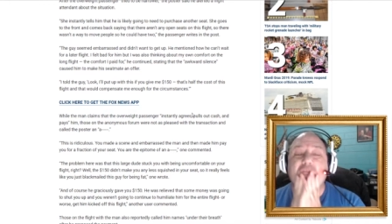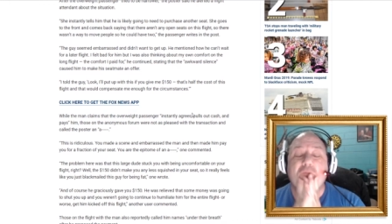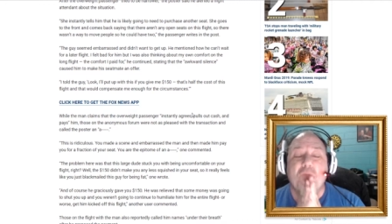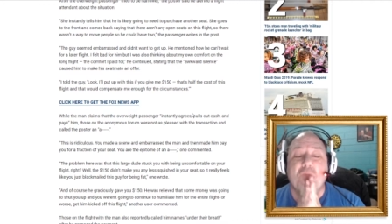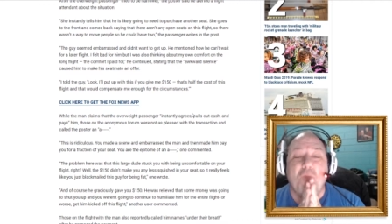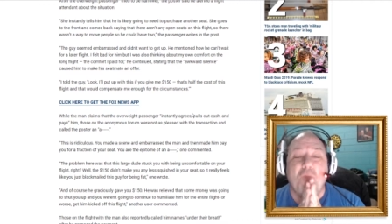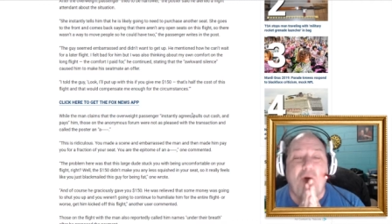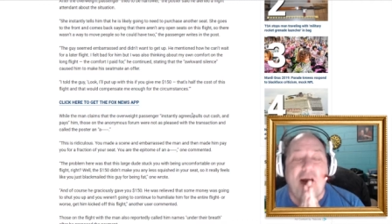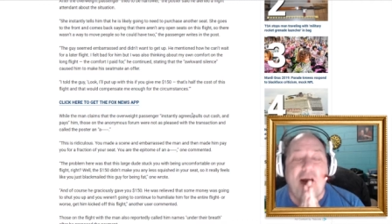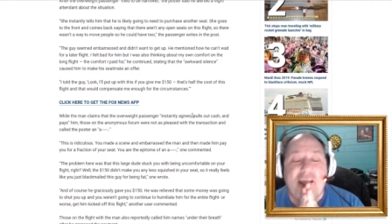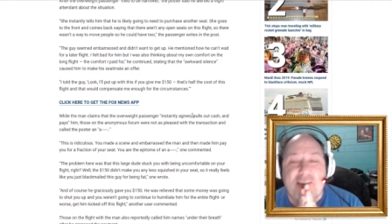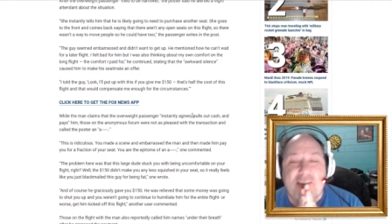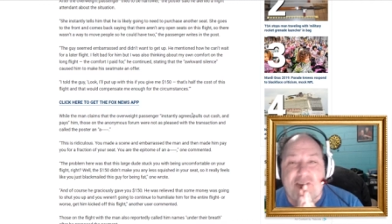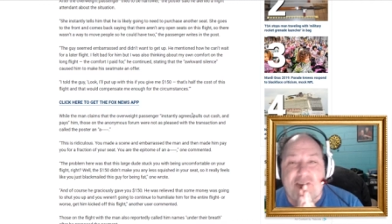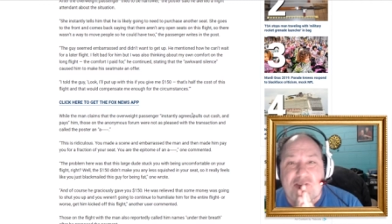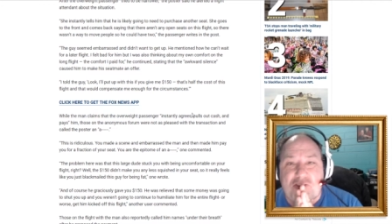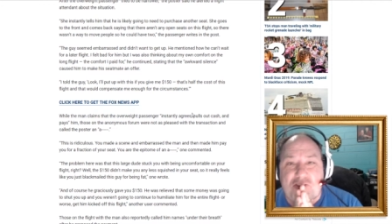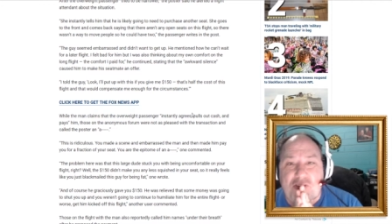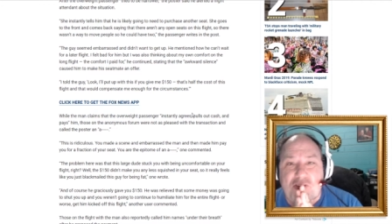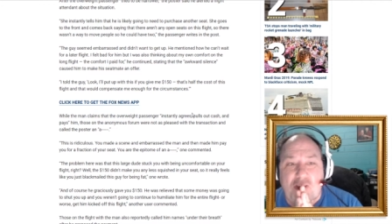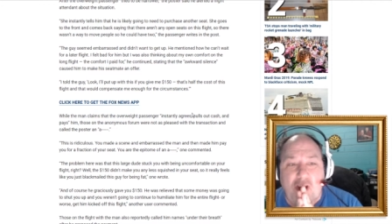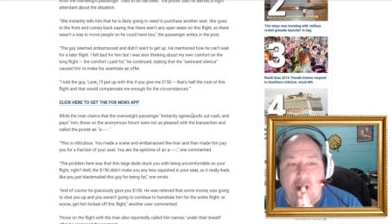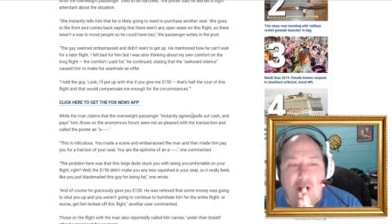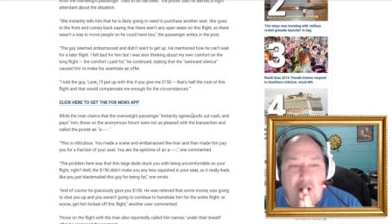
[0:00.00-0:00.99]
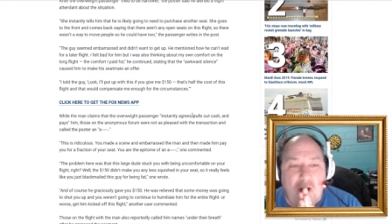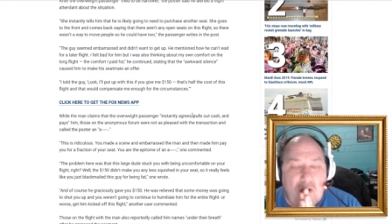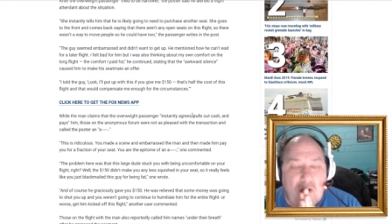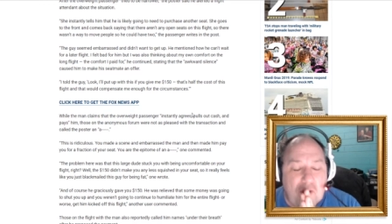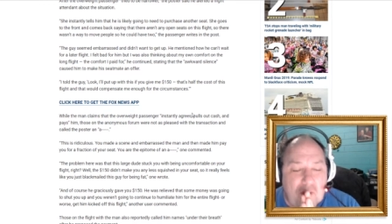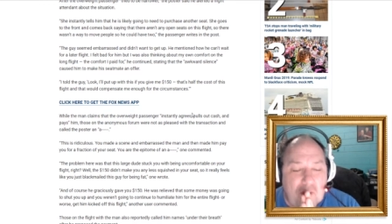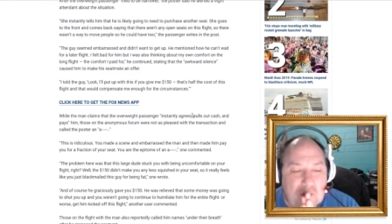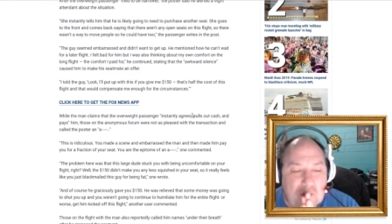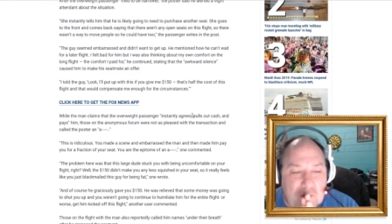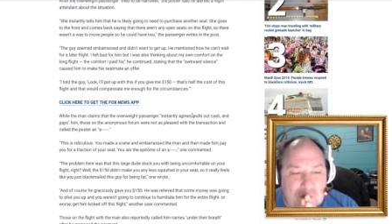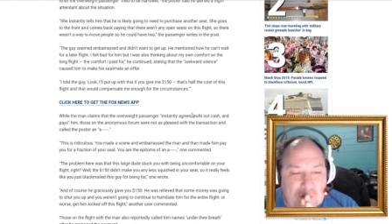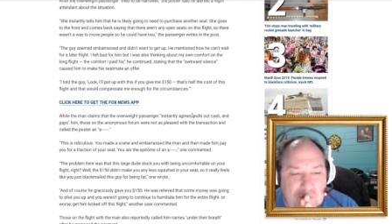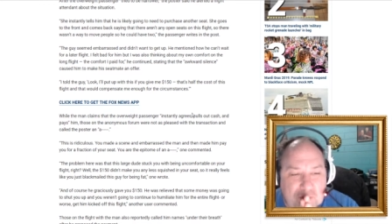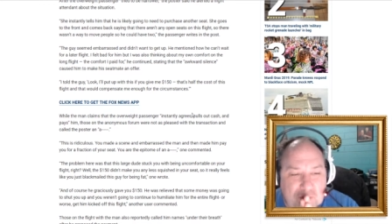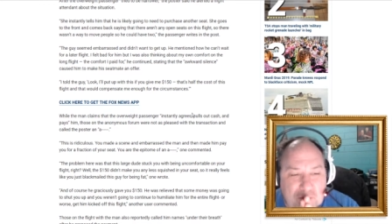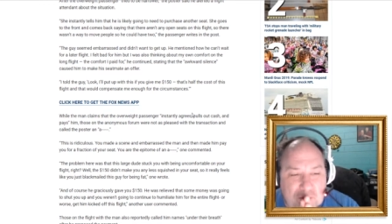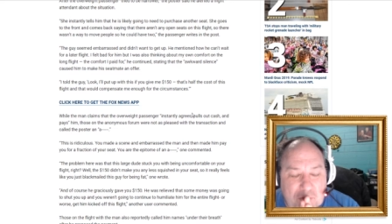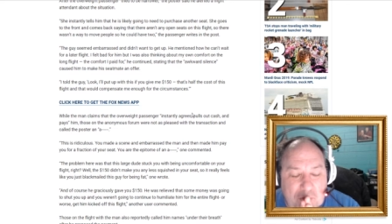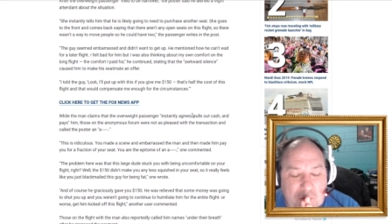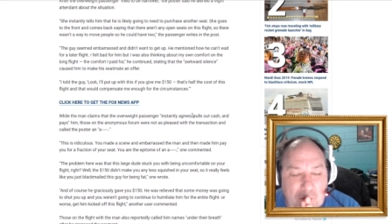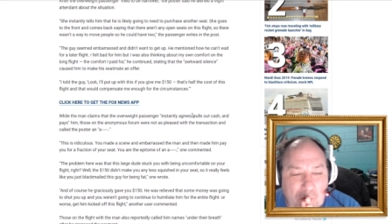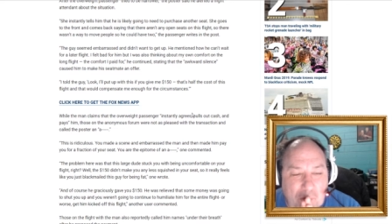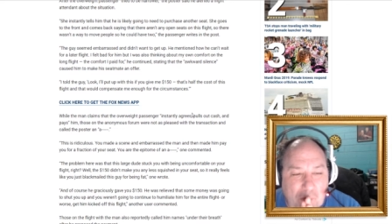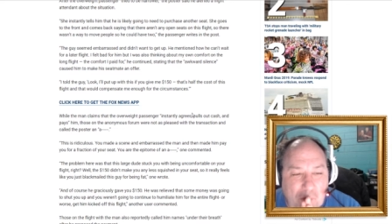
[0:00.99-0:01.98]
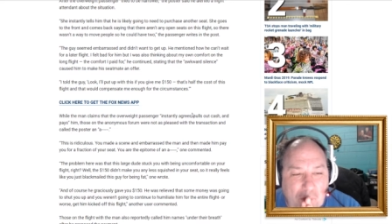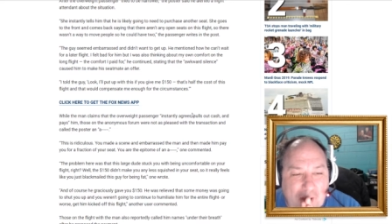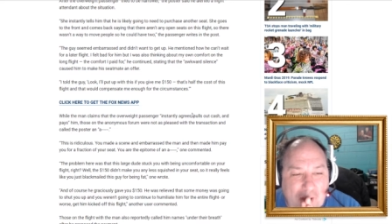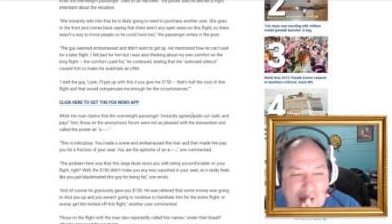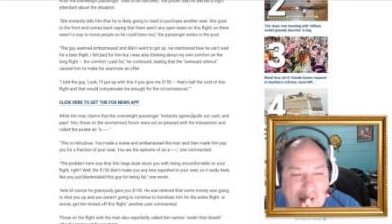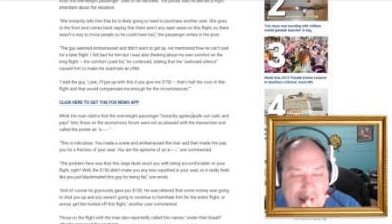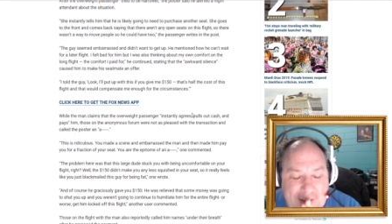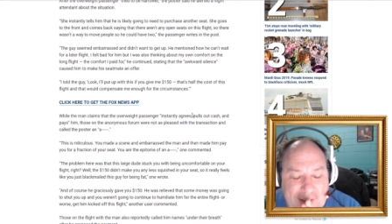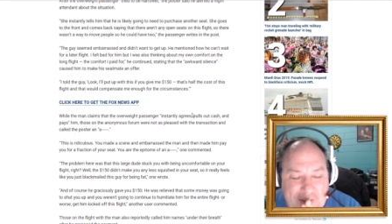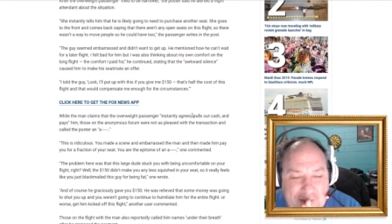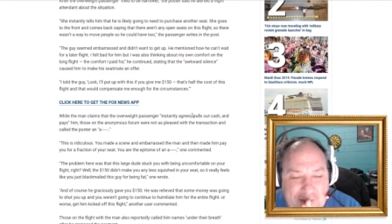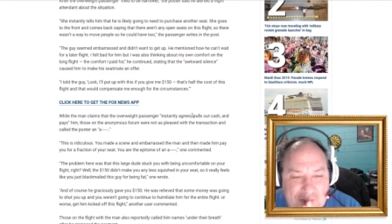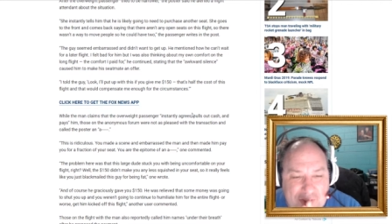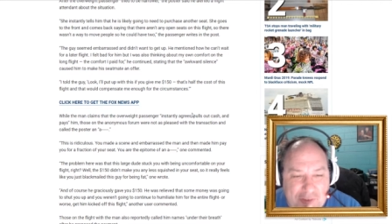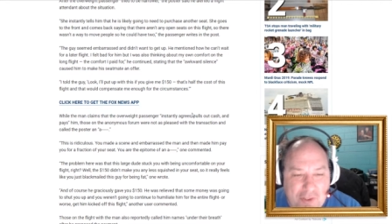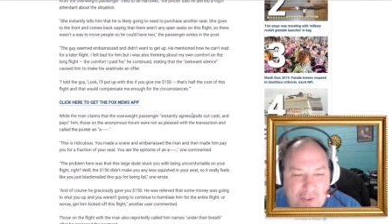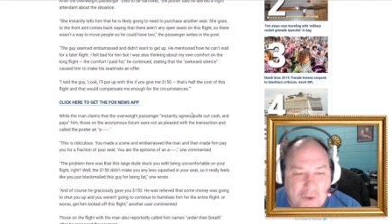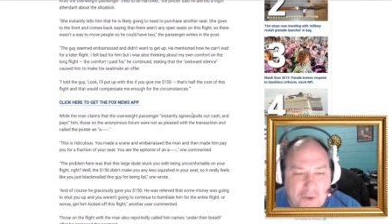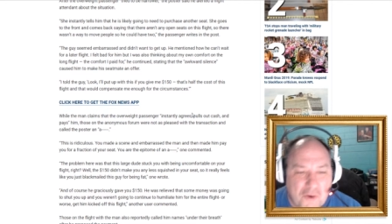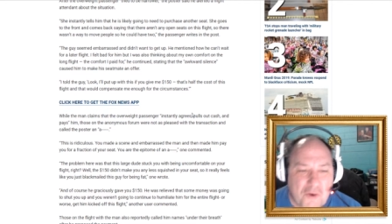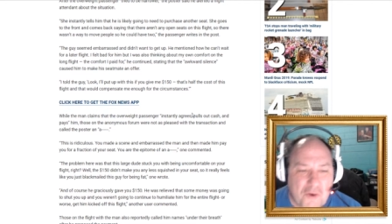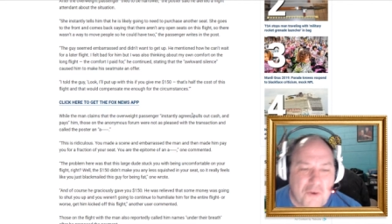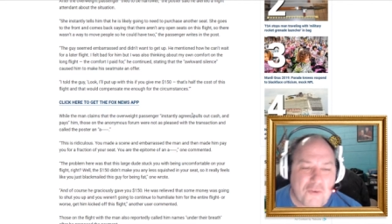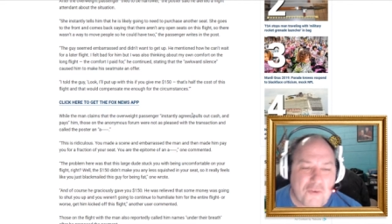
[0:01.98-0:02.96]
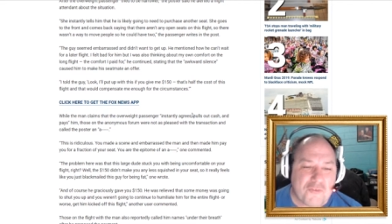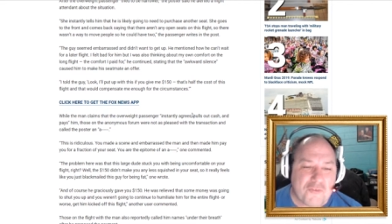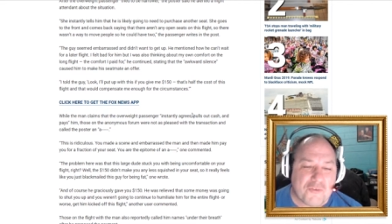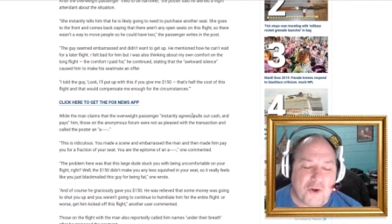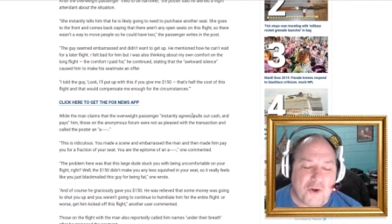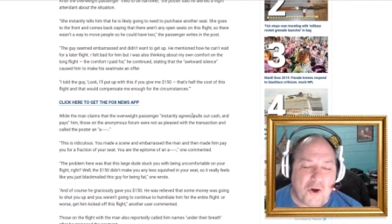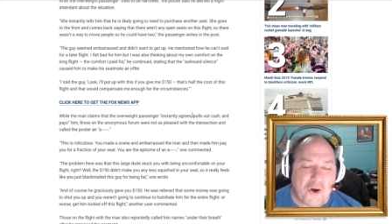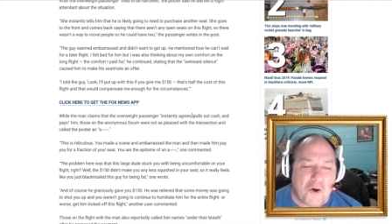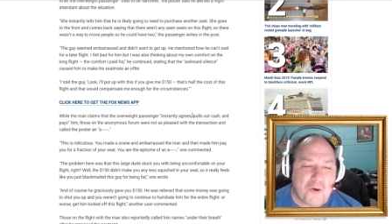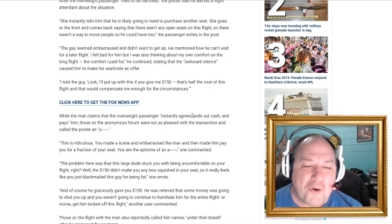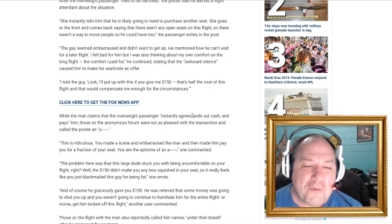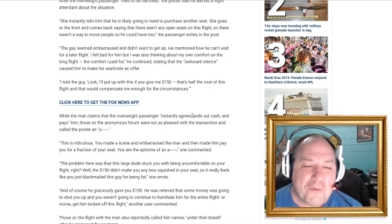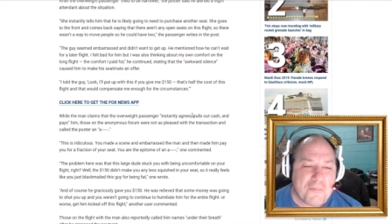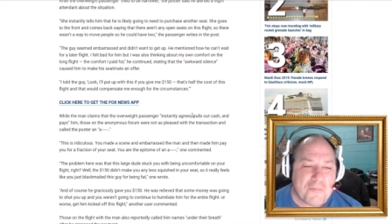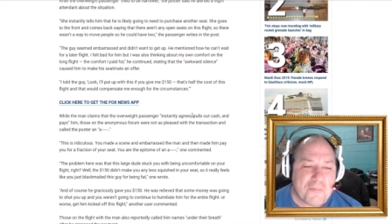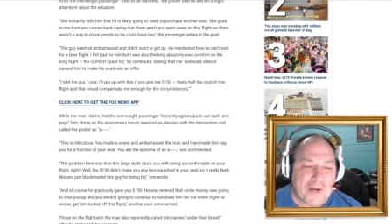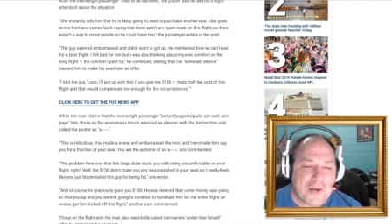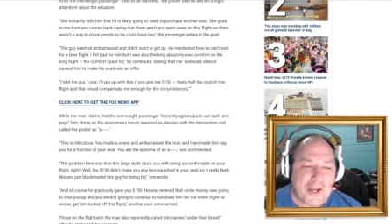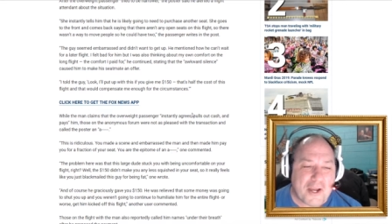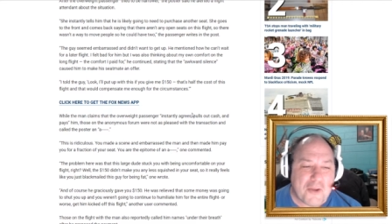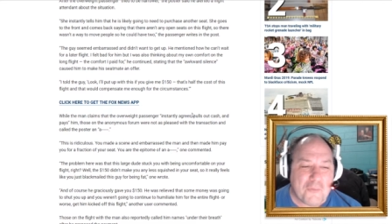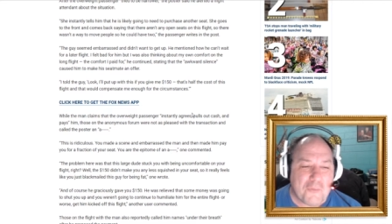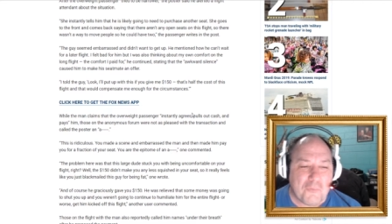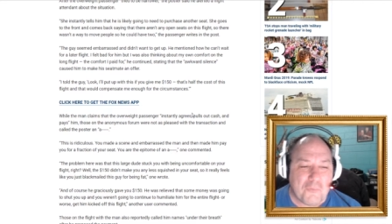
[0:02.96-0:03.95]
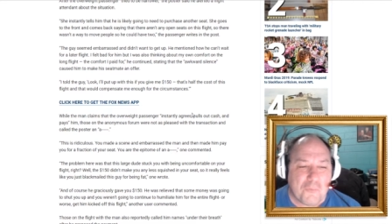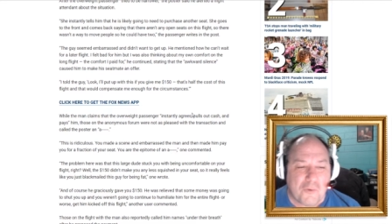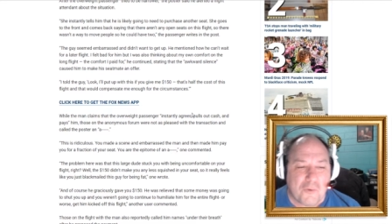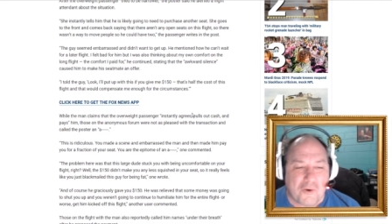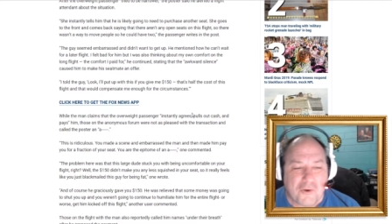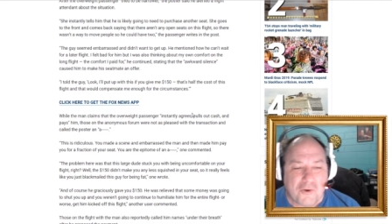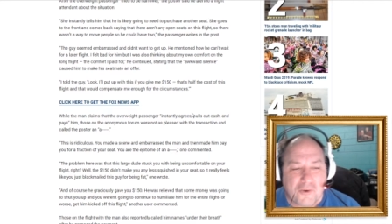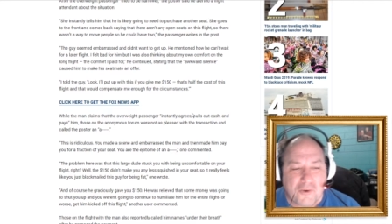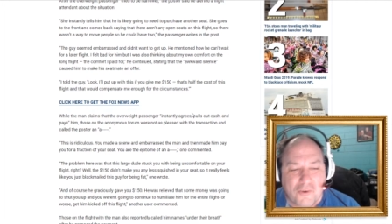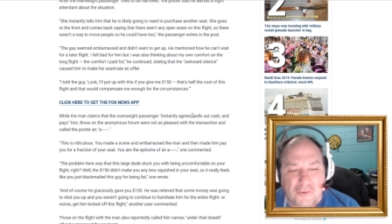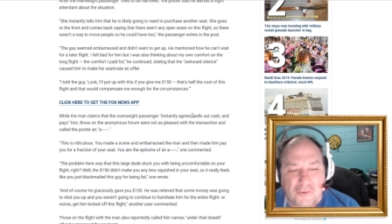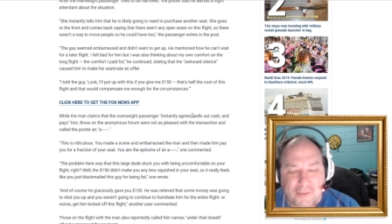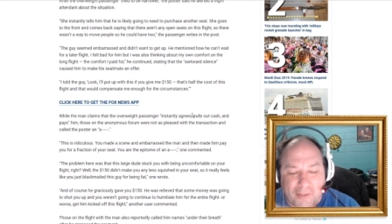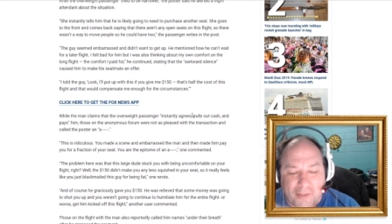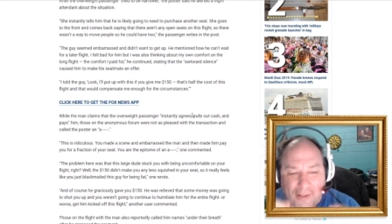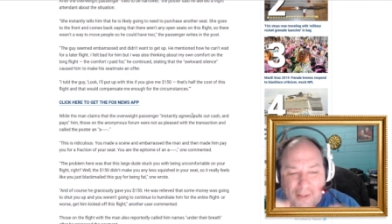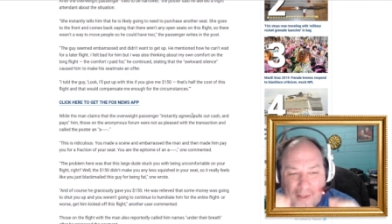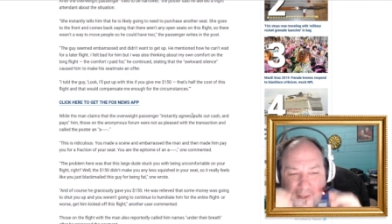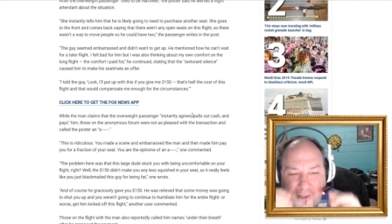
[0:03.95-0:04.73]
What nerve? What nerve? Oh my word.